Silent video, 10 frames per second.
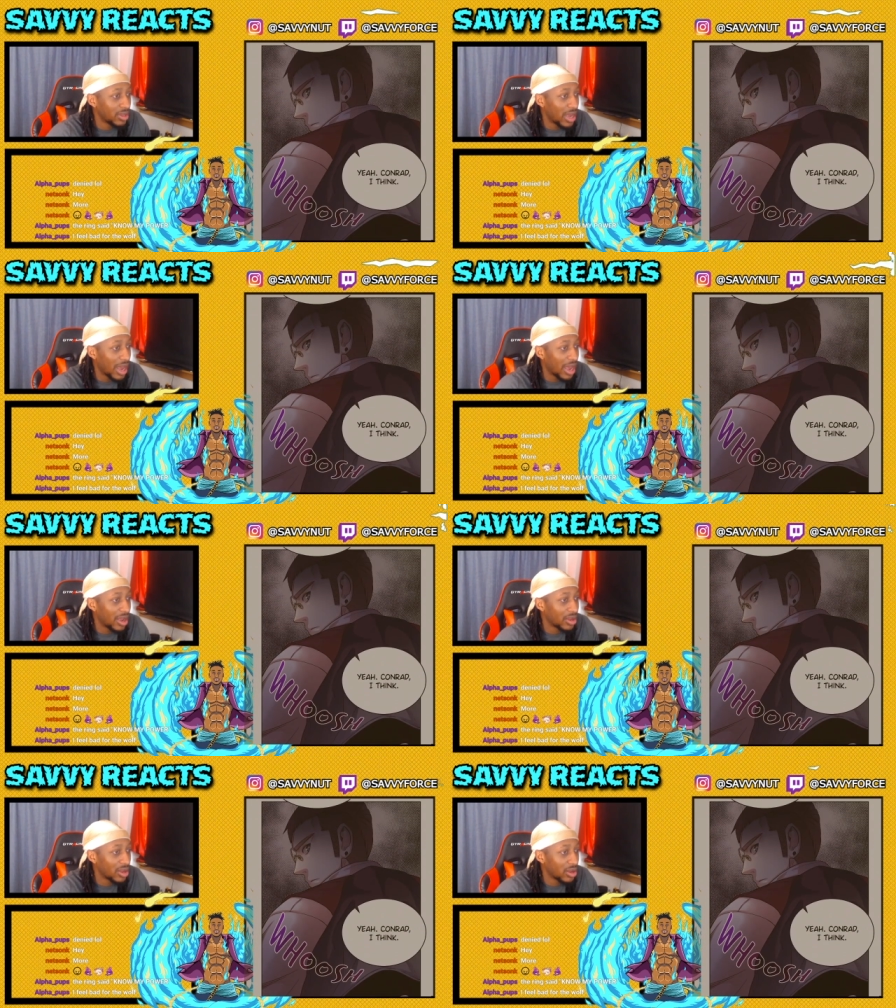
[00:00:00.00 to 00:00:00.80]
Yeah,
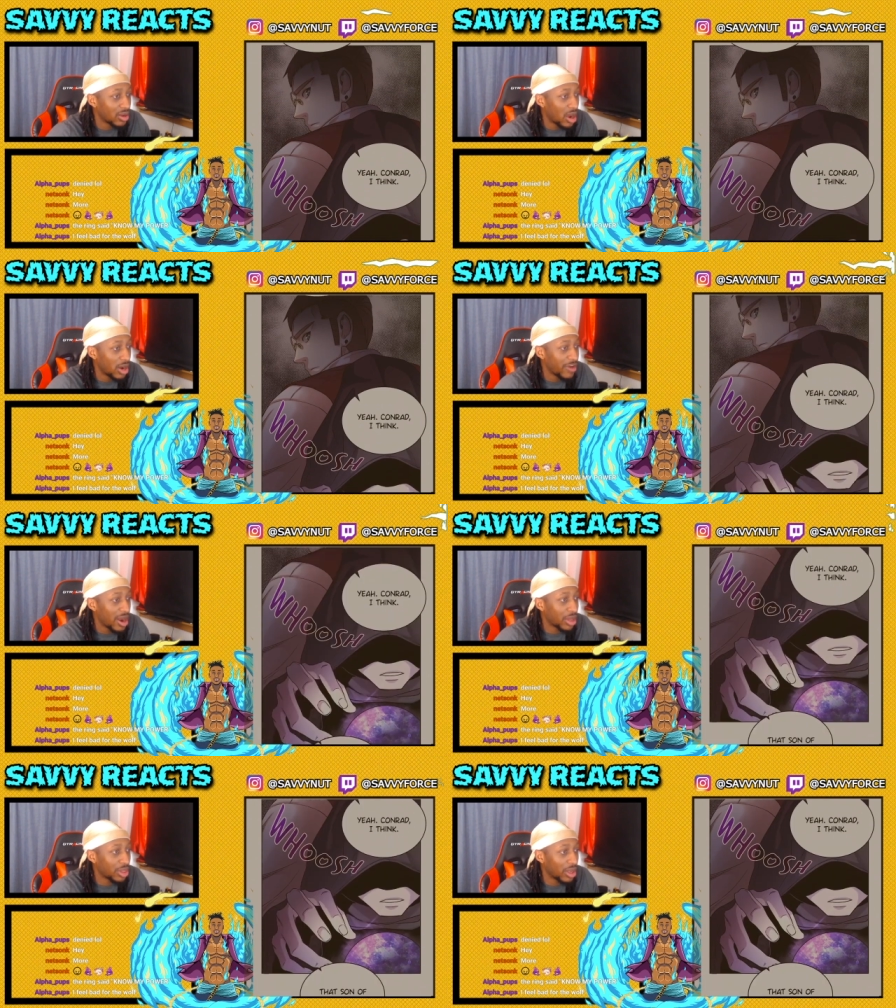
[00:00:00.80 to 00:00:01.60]

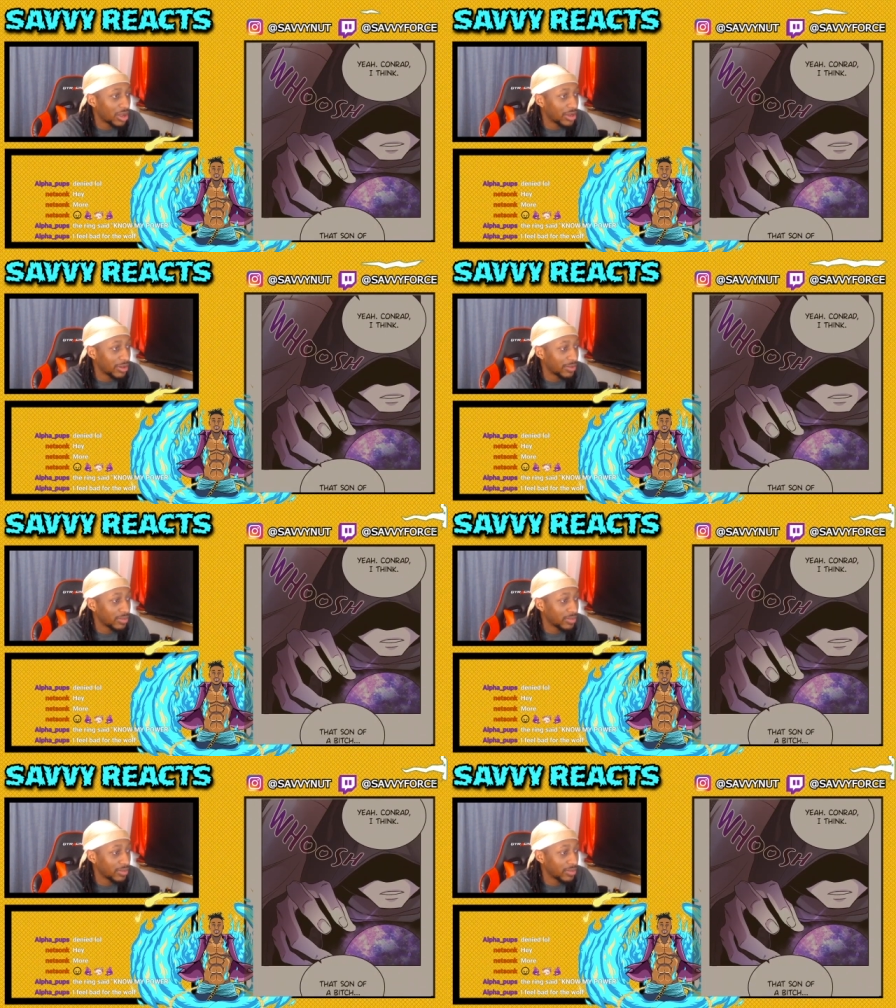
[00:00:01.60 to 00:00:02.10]
Conrad, I think.